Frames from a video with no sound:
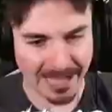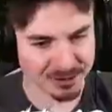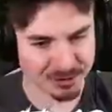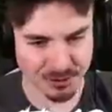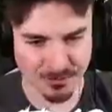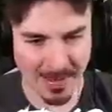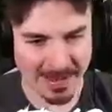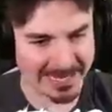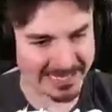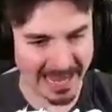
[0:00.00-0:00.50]

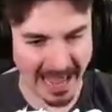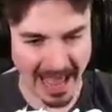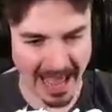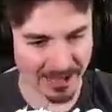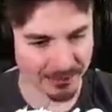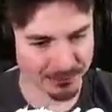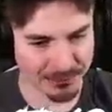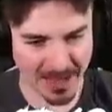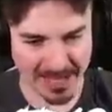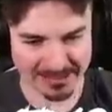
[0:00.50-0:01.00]
Ash might
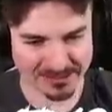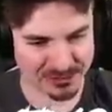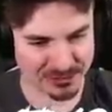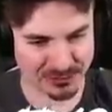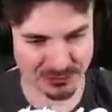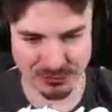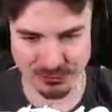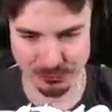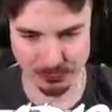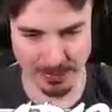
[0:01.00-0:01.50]
have that
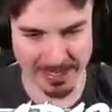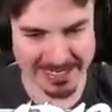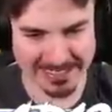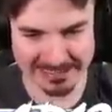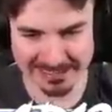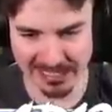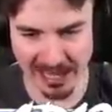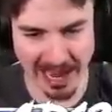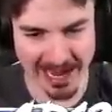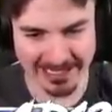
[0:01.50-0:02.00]

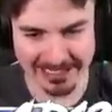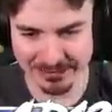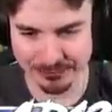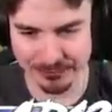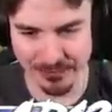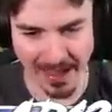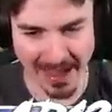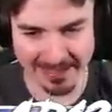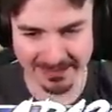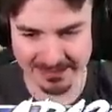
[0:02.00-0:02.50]
straight line
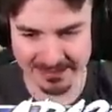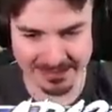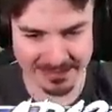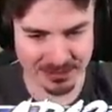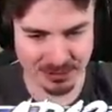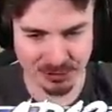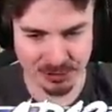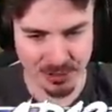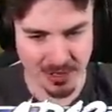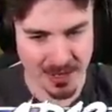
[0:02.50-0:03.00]

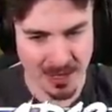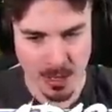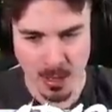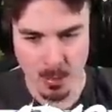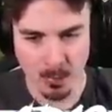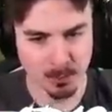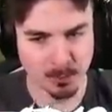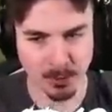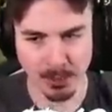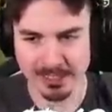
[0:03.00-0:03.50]
advantage,
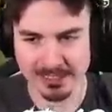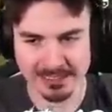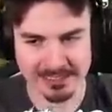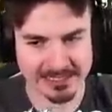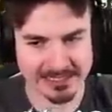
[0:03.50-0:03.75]
but